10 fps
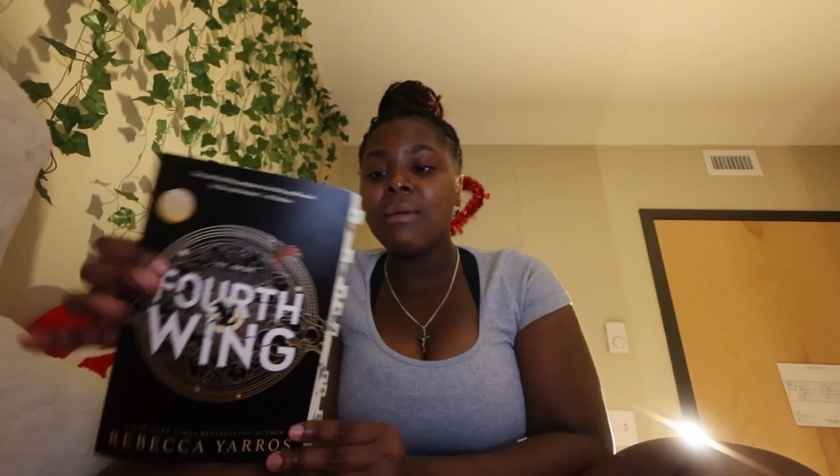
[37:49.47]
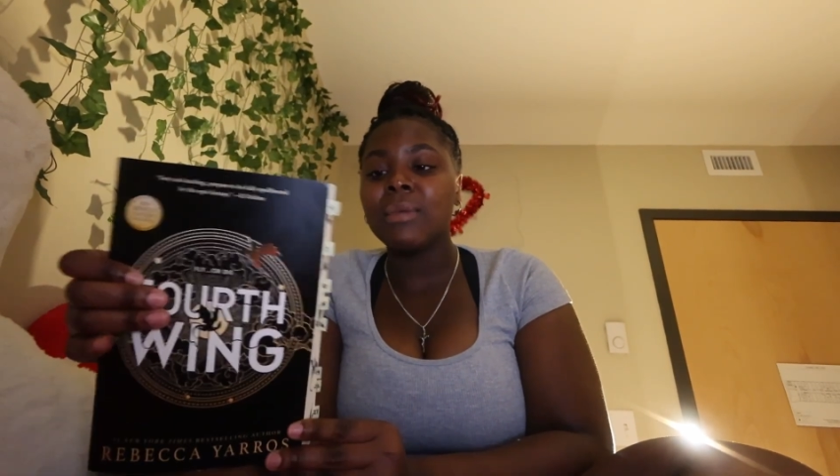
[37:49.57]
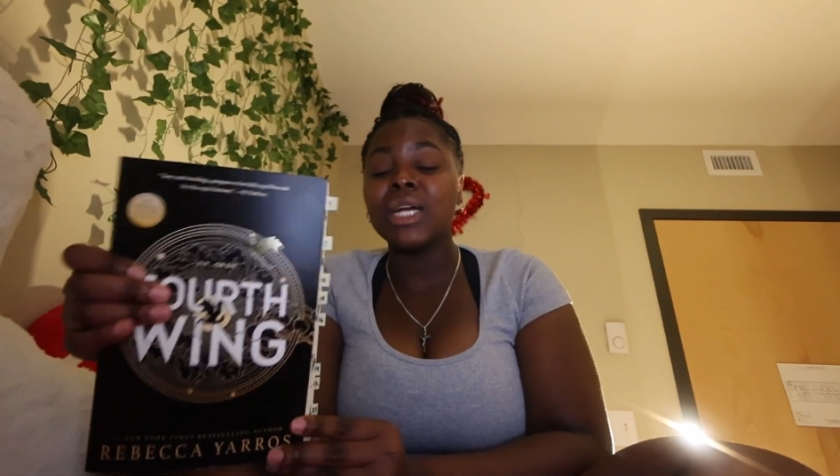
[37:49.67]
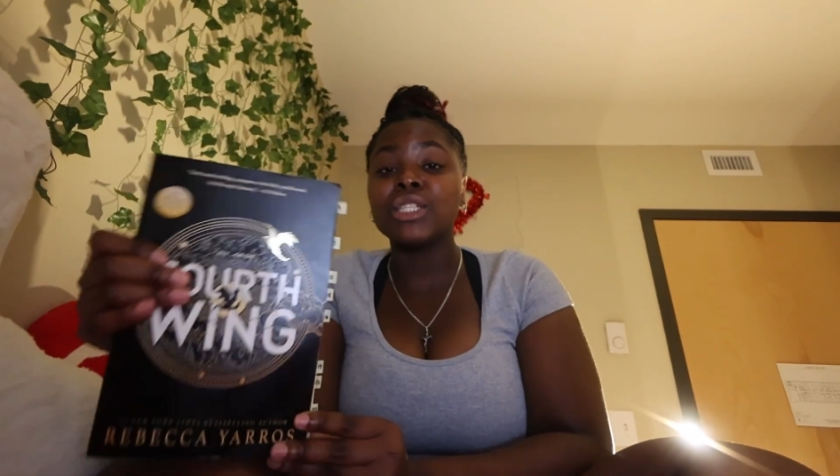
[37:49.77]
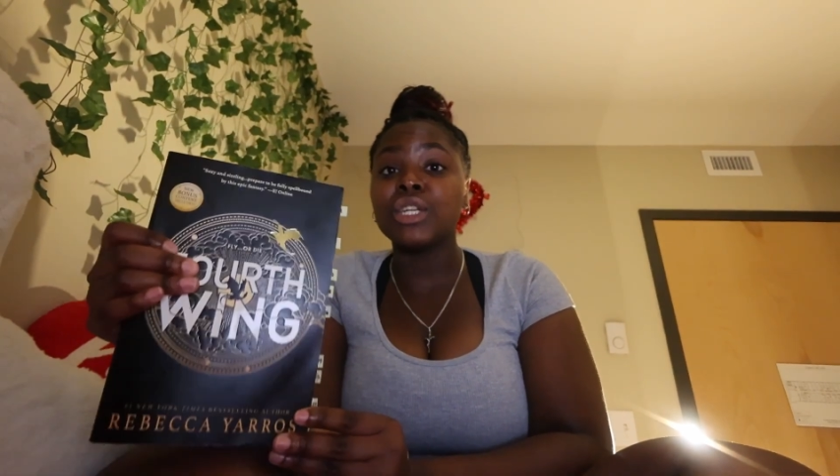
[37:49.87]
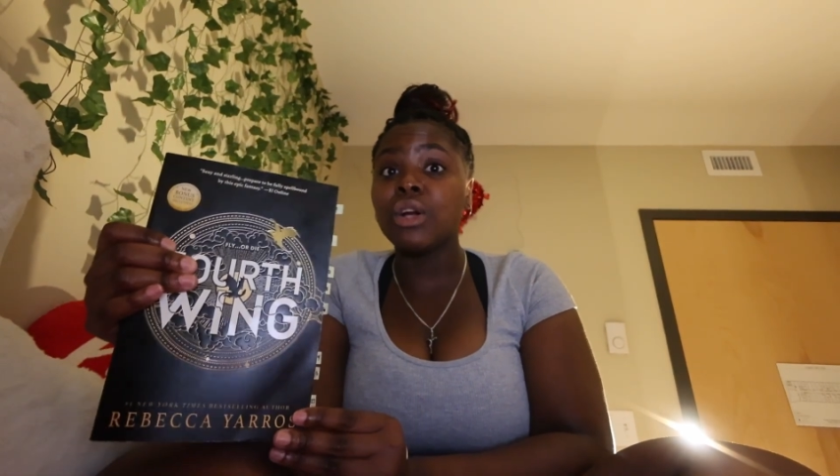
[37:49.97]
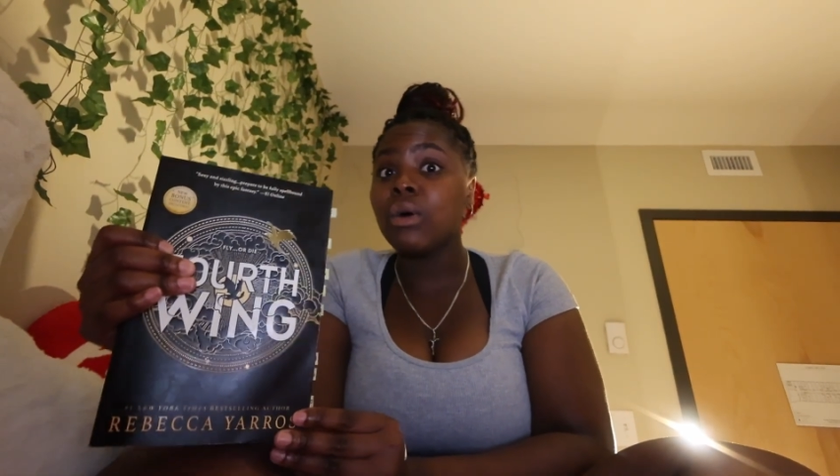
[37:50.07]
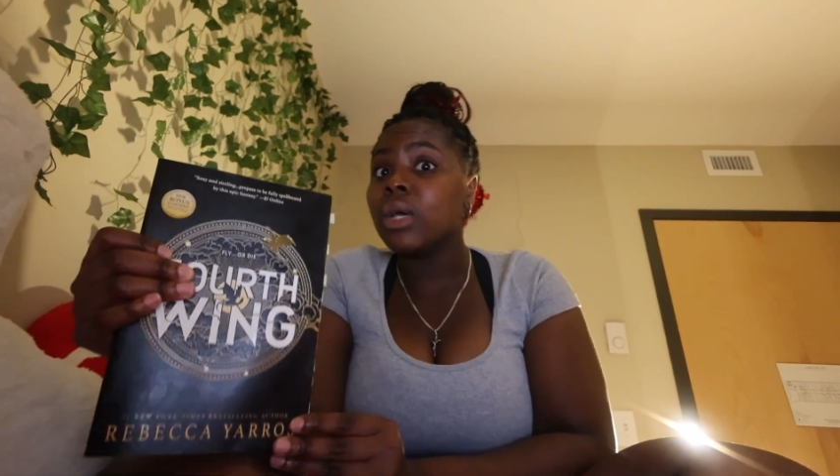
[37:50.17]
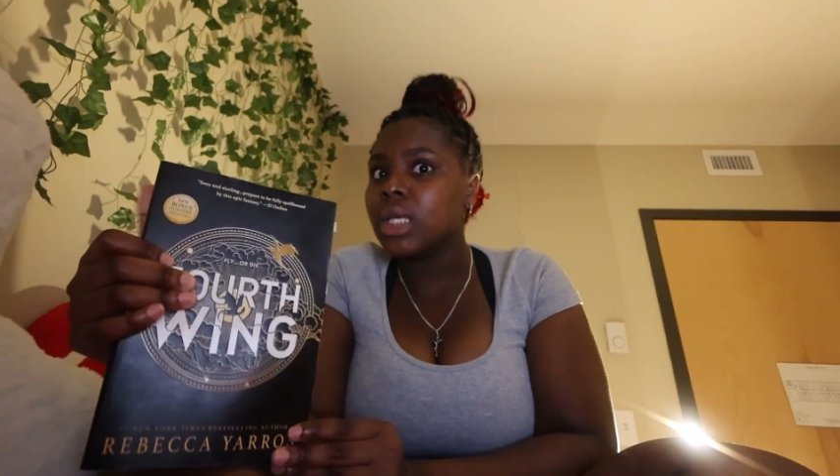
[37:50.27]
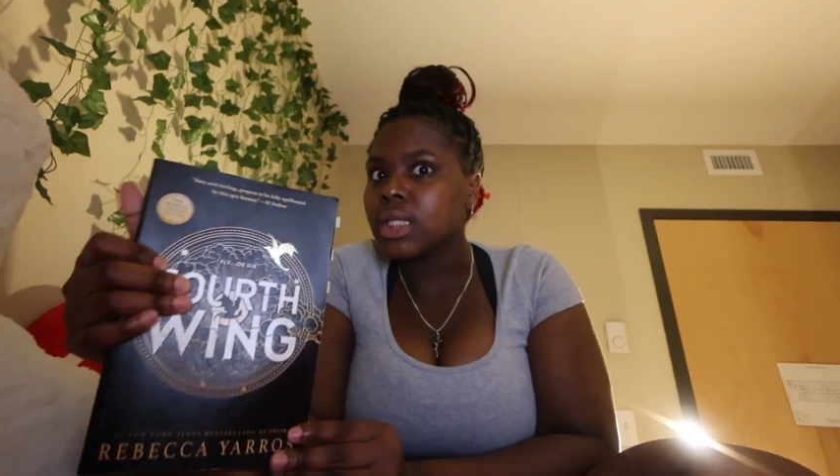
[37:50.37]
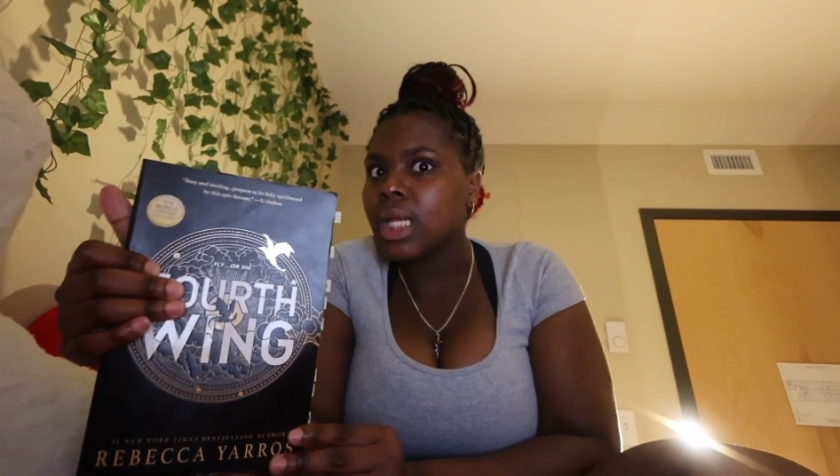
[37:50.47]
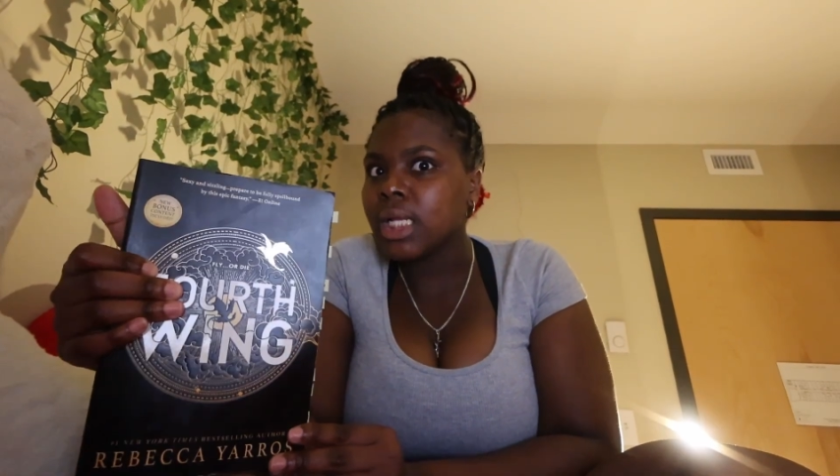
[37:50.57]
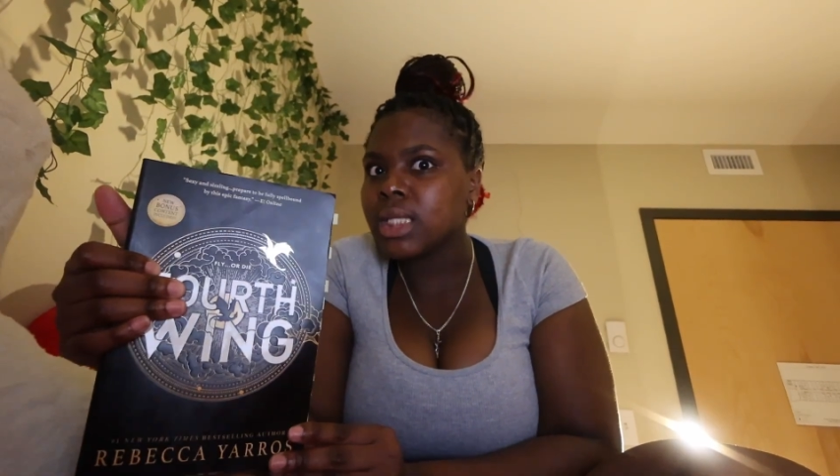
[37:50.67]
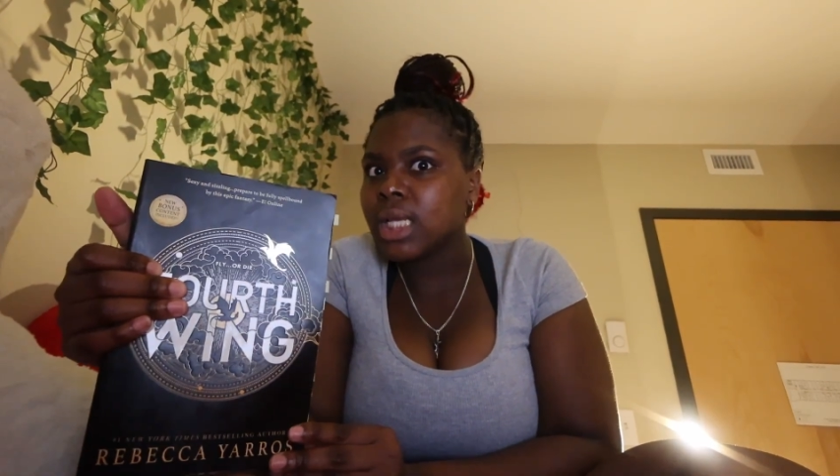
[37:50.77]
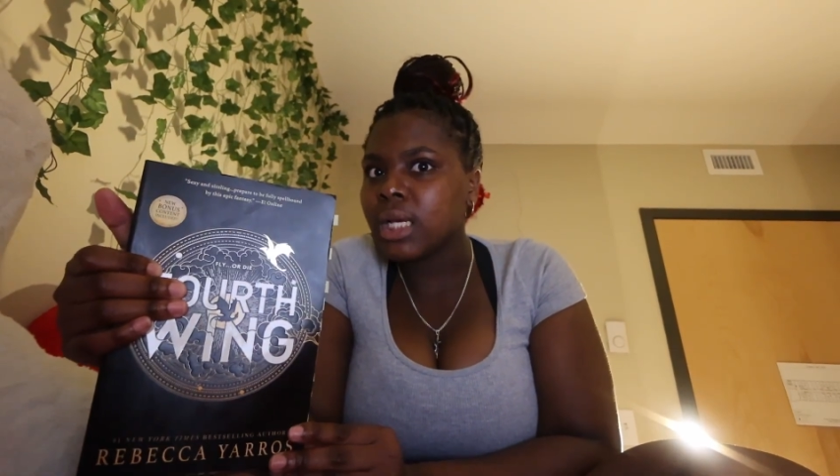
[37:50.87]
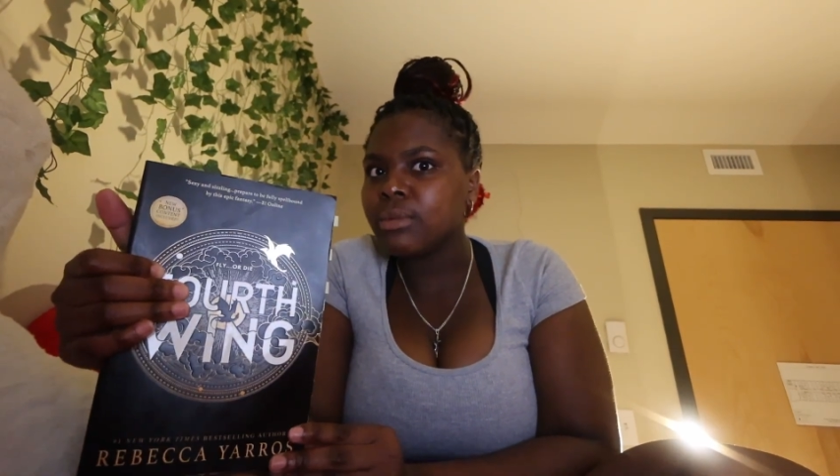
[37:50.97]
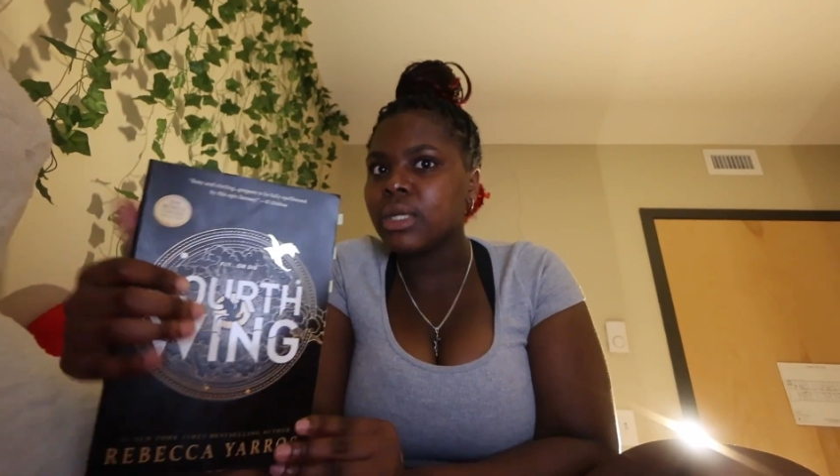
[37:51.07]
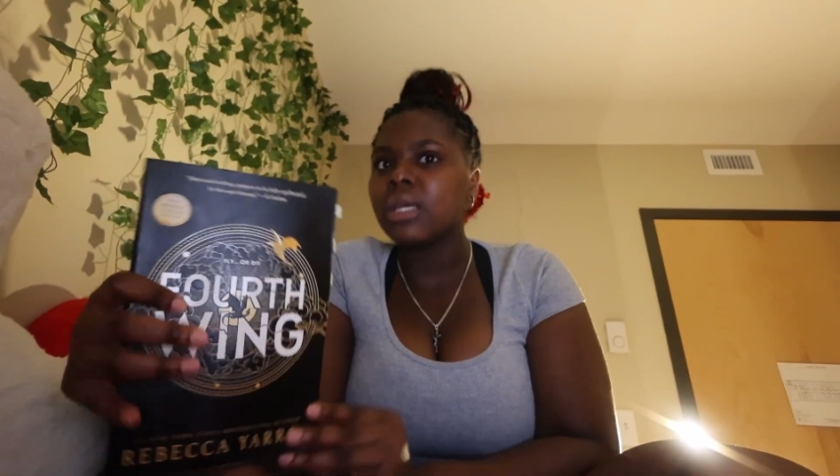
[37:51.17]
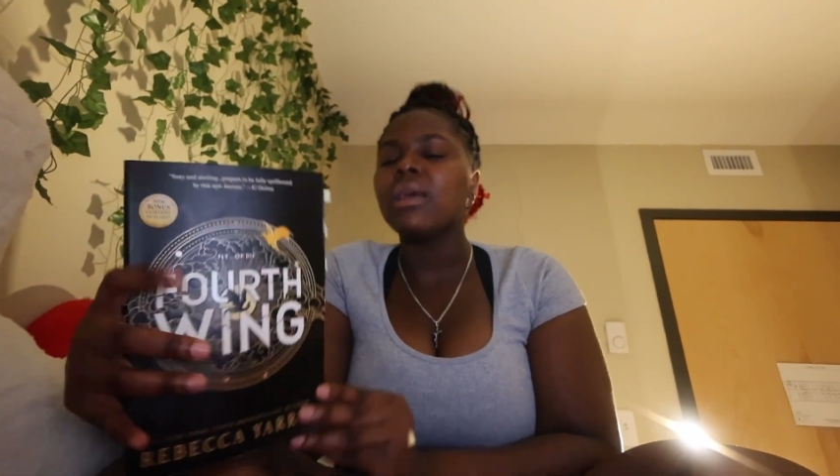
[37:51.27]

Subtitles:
because your girl is getting the second book.